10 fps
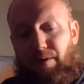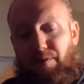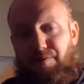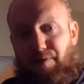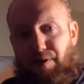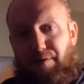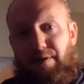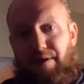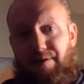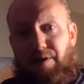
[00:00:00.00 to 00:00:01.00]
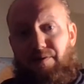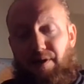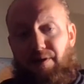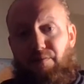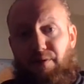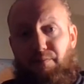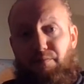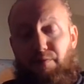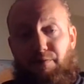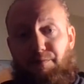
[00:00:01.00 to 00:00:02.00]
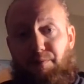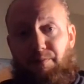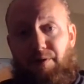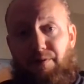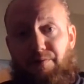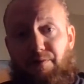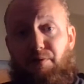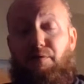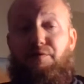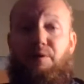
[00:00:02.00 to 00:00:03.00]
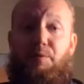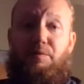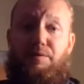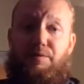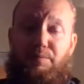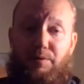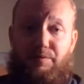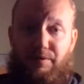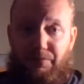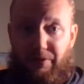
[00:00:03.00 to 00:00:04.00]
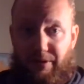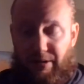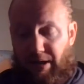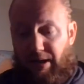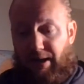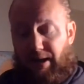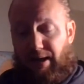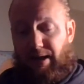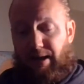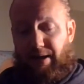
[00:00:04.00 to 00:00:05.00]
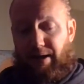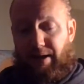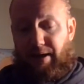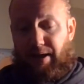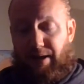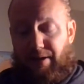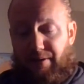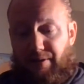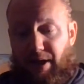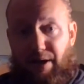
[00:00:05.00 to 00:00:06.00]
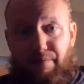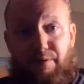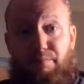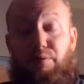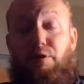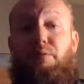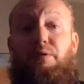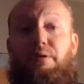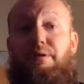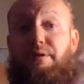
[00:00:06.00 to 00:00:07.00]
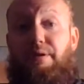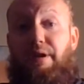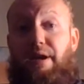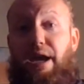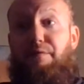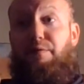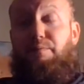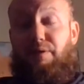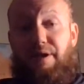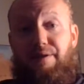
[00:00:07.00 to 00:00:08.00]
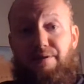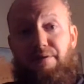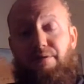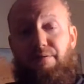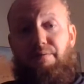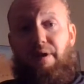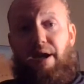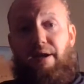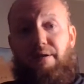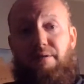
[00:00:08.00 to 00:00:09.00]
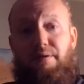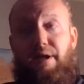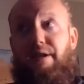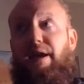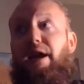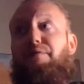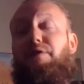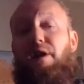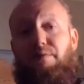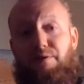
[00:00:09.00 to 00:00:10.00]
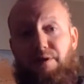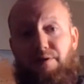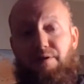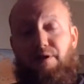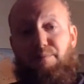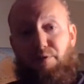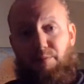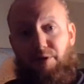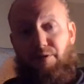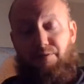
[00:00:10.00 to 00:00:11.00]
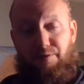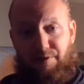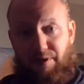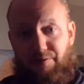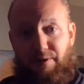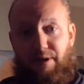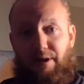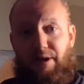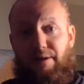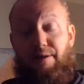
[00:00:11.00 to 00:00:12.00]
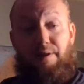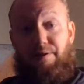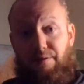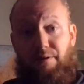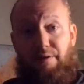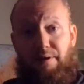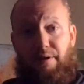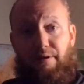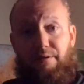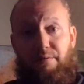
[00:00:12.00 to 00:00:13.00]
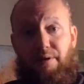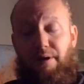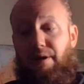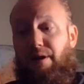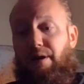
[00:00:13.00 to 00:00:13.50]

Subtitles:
there's nothing that's outside the realm of permaculture. So if someone wants to post something and have a place to do that and have a conversation that is permaculture centric, then that's a good thing. Okay,